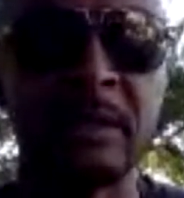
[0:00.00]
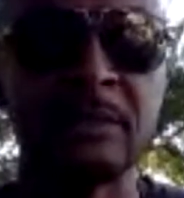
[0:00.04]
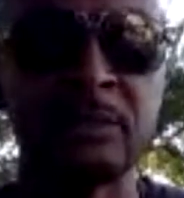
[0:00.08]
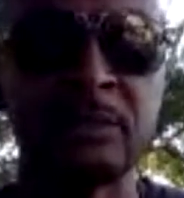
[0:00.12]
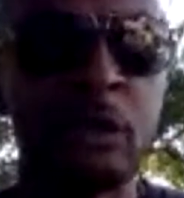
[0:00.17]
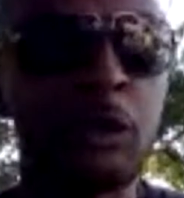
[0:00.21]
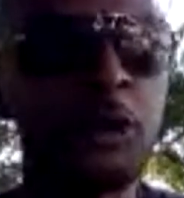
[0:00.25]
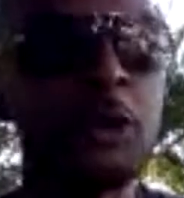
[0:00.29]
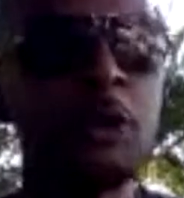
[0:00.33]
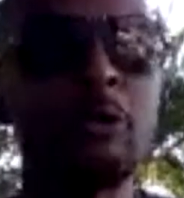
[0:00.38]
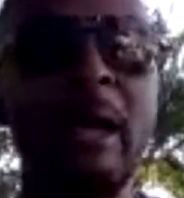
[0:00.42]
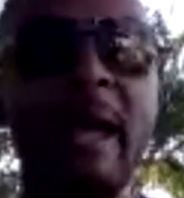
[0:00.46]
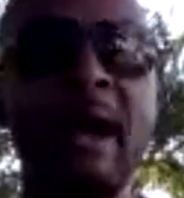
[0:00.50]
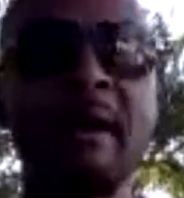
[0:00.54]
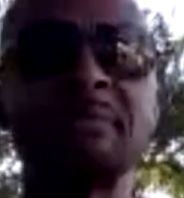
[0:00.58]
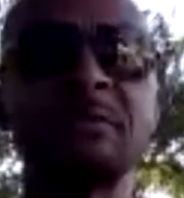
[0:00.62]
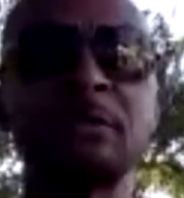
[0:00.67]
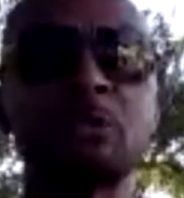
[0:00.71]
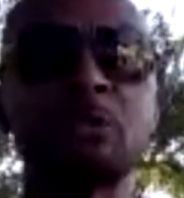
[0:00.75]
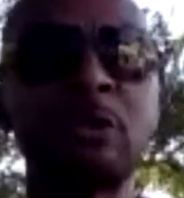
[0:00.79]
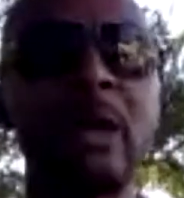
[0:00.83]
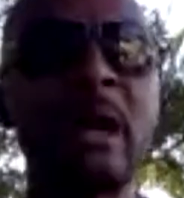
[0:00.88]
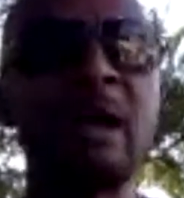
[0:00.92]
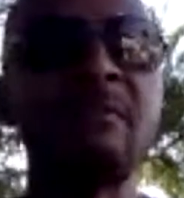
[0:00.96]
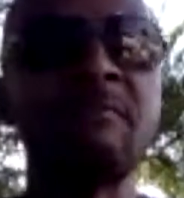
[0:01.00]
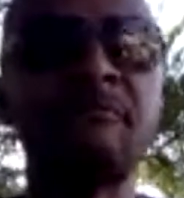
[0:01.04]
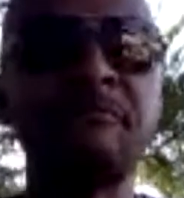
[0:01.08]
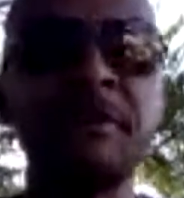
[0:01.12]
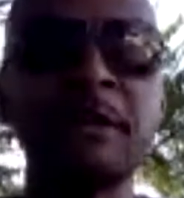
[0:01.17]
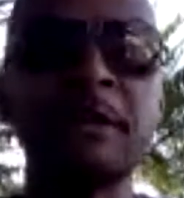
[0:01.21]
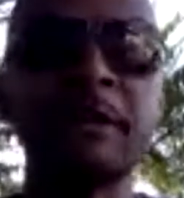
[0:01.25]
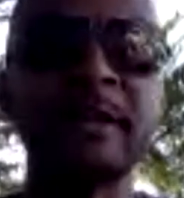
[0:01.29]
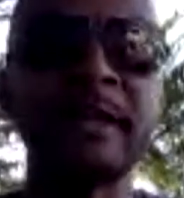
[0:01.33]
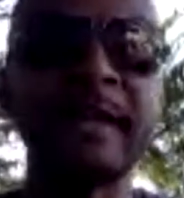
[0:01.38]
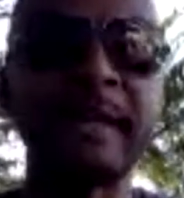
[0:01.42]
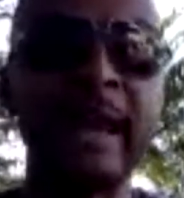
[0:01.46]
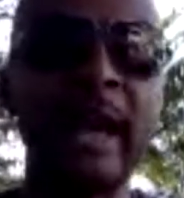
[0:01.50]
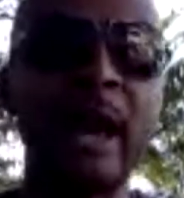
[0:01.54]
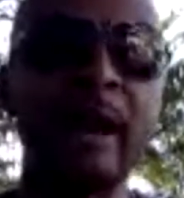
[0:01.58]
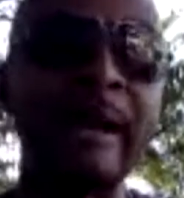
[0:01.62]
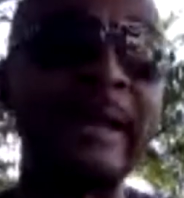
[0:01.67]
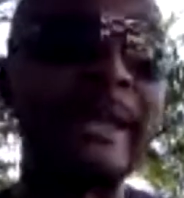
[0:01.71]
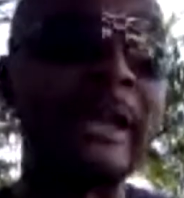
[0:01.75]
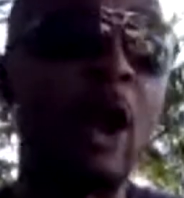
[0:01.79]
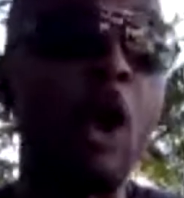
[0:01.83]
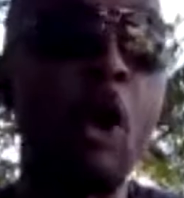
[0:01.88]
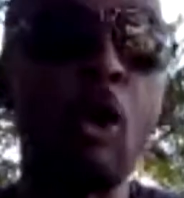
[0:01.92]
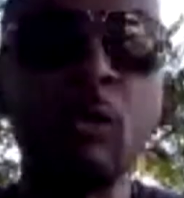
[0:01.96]
So you have to try and figure that out.
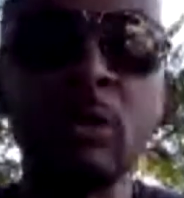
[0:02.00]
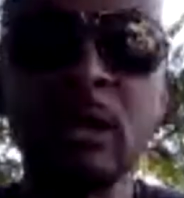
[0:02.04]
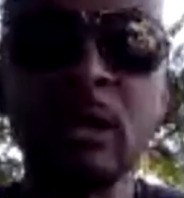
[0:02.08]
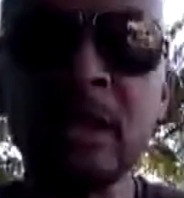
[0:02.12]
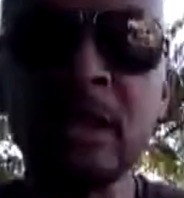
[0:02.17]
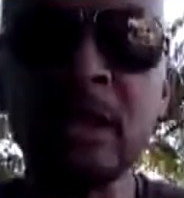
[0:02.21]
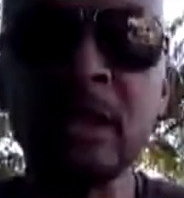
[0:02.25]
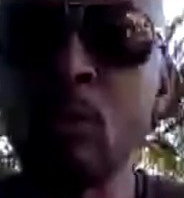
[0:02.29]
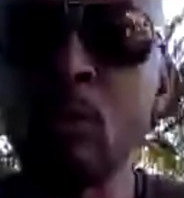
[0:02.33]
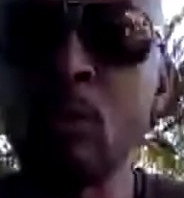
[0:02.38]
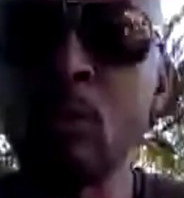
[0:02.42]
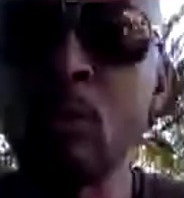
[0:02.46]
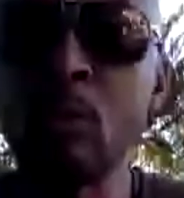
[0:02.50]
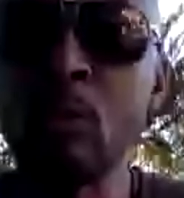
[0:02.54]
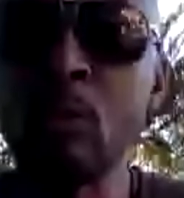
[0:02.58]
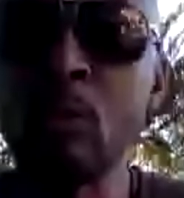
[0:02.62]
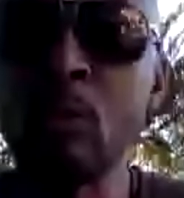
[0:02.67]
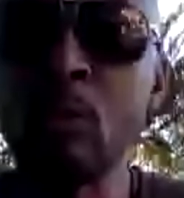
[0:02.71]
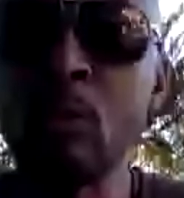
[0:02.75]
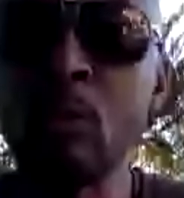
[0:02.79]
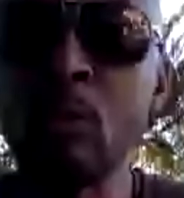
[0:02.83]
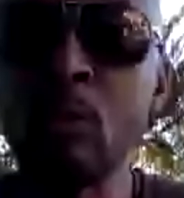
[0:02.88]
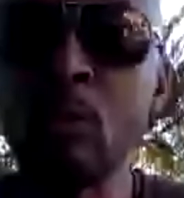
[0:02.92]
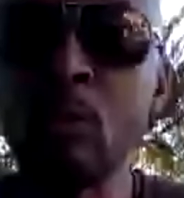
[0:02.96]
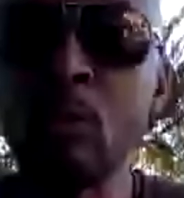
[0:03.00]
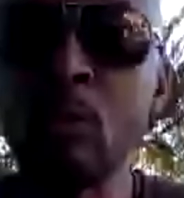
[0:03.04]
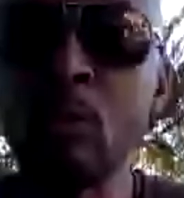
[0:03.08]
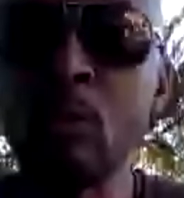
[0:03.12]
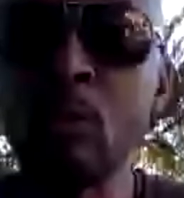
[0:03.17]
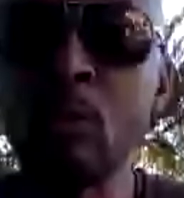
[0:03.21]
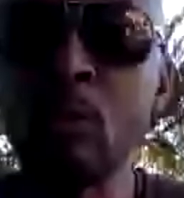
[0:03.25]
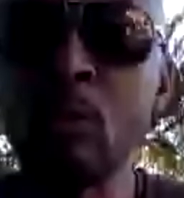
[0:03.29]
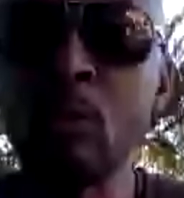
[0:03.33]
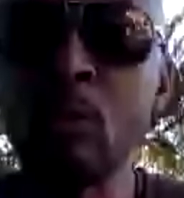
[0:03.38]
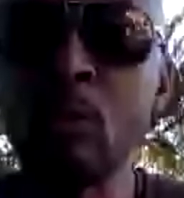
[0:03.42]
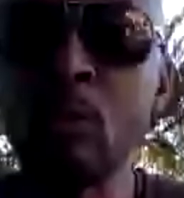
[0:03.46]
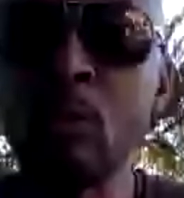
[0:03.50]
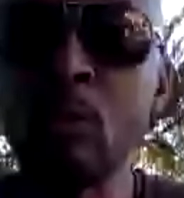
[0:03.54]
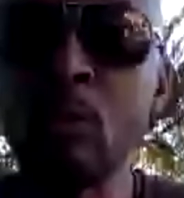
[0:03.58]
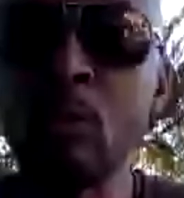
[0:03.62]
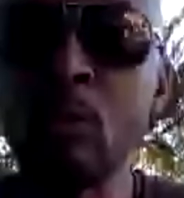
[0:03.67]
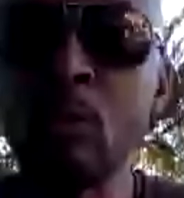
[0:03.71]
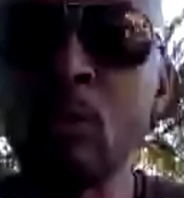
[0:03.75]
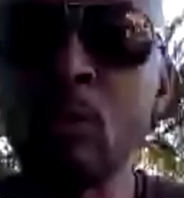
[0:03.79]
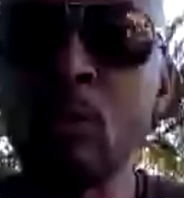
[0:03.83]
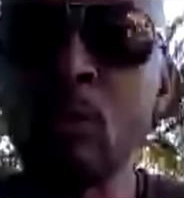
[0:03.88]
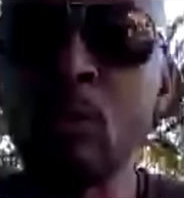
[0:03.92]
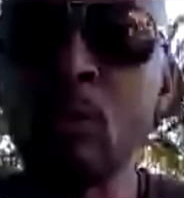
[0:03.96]
And the only way you can figure that out,
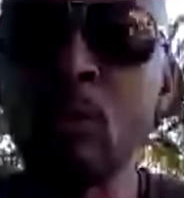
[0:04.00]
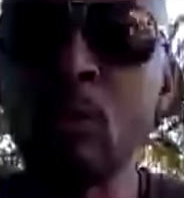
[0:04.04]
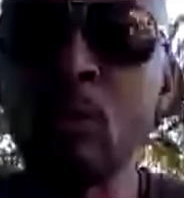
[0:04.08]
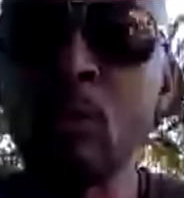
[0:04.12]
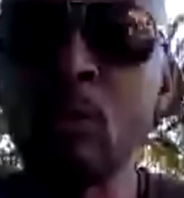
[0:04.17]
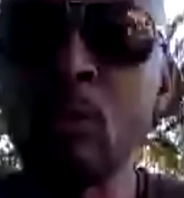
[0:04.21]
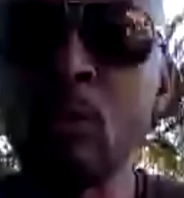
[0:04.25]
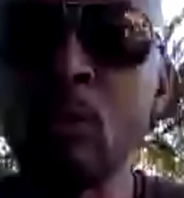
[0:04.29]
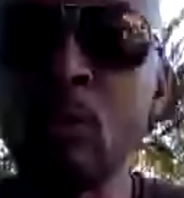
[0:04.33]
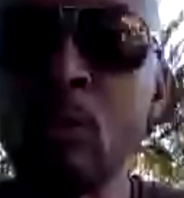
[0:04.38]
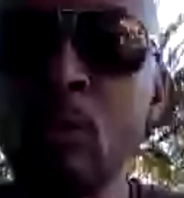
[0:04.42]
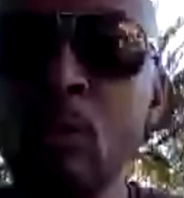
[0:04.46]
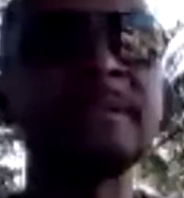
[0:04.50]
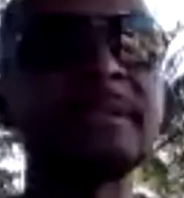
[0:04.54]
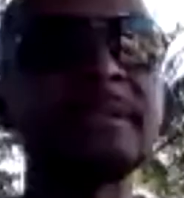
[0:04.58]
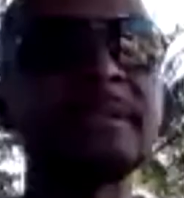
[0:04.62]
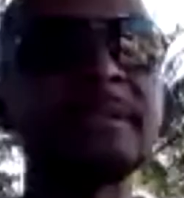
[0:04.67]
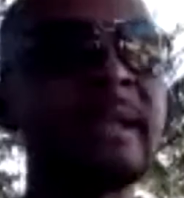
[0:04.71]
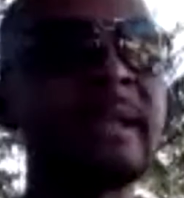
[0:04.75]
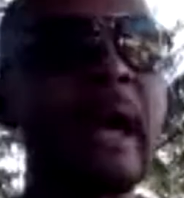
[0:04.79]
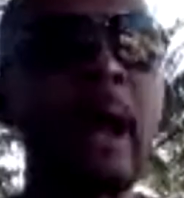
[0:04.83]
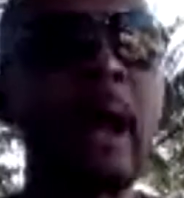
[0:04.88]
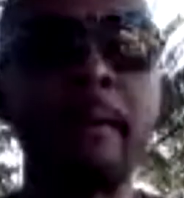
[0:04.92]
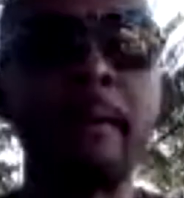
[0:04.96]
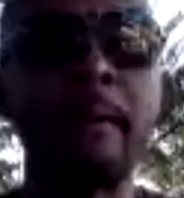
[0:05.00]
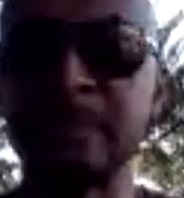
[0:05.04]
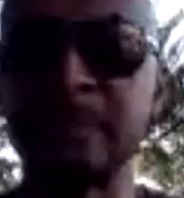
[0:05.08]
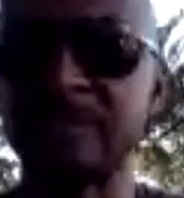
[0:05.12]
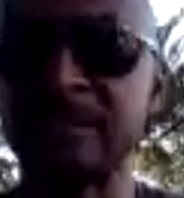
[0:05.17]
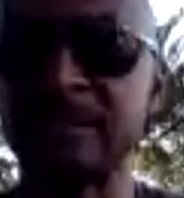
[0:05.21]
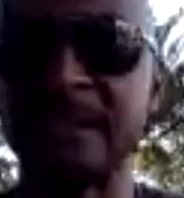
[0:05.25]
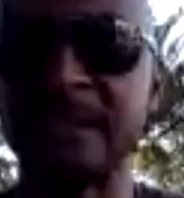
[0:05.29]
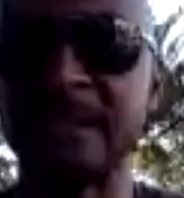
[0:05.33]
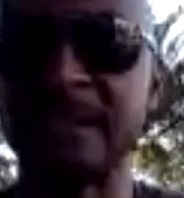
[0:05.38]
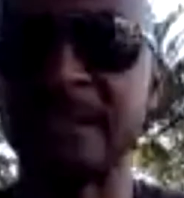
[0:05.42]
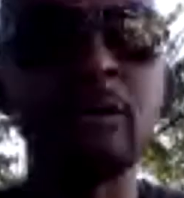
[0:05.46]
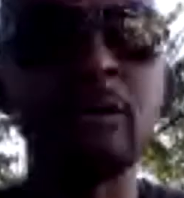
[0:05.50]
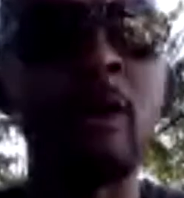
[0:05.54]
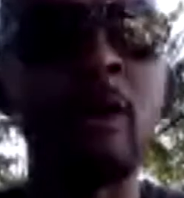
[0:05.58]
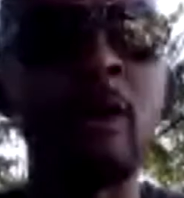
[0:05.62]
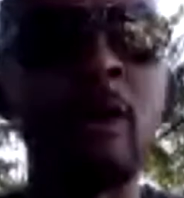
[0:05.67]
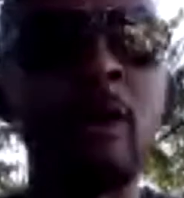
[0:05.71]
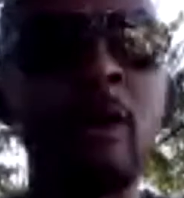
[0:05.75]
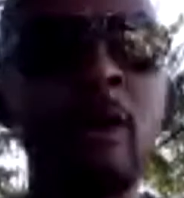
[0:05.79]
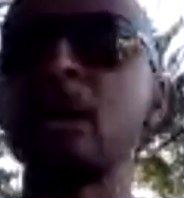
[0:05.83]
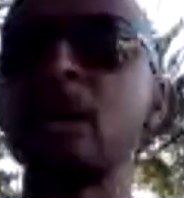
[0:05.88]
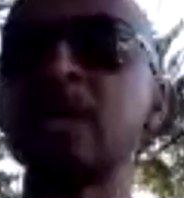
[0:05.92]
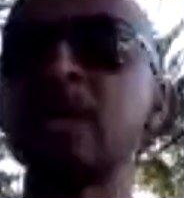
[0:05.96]
guys, is to
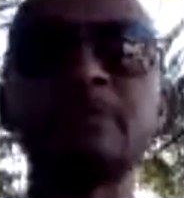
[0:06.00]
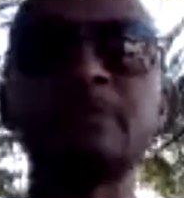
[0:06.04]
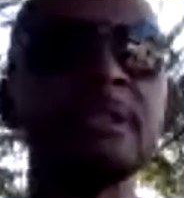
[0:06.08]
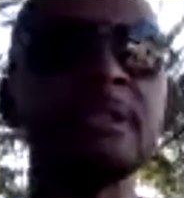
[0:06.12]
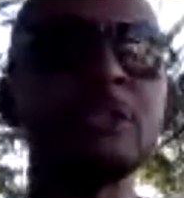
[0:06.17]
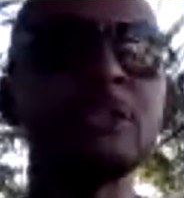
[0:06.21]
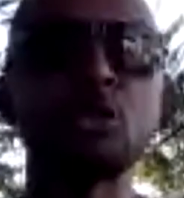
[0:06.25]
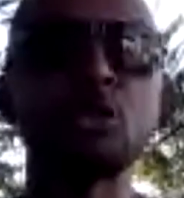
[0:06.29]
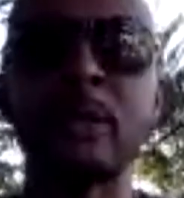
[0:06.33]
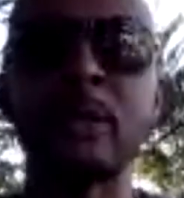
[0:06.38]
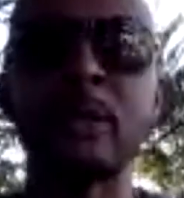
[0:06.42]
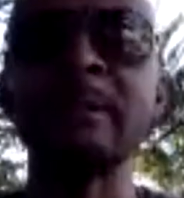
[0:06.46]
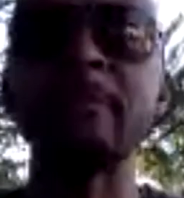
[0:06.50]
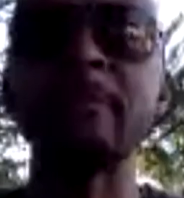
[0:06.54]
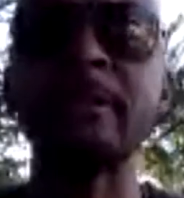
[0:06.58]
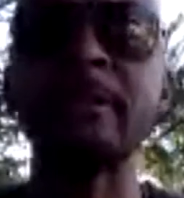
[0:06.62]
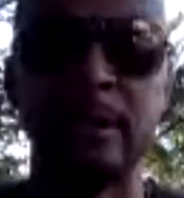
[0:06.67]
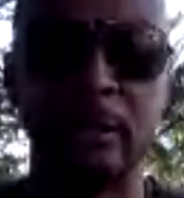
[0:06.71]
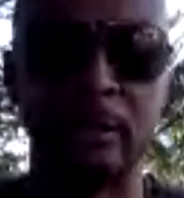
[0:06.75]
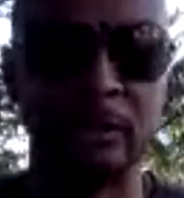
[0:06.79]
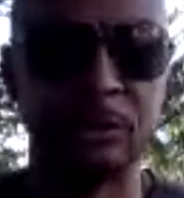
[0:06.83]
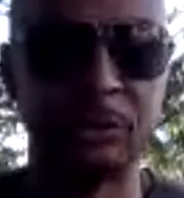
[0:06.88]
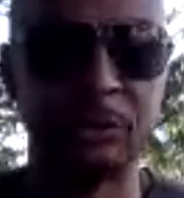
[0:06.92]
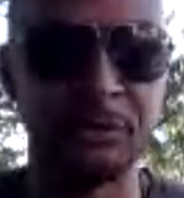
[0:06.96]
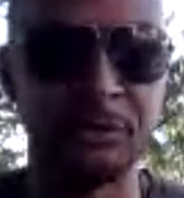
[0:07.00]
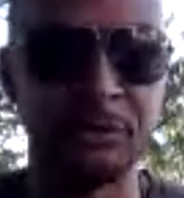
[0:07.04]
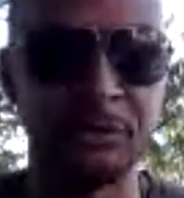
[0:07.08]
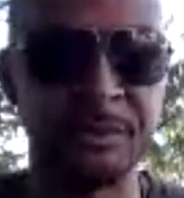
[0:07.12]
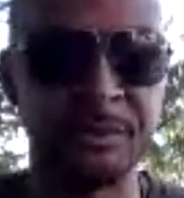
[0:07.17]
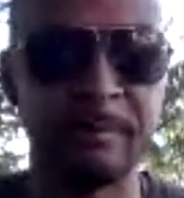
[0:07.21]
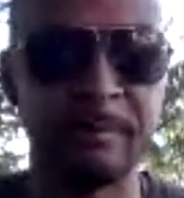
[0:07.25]
kill all of the dream killers